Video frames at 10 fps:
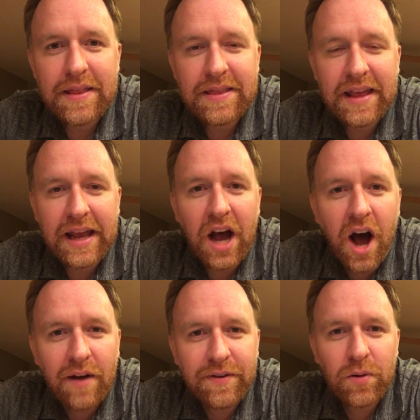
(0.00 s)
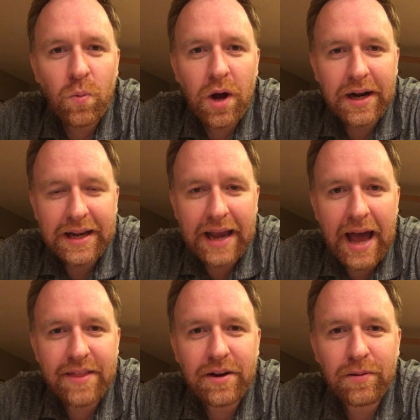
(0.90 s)
they often want to
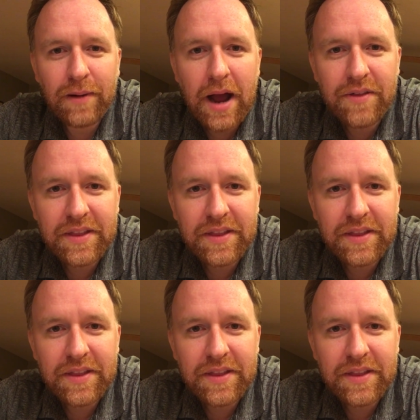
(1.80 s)
gather around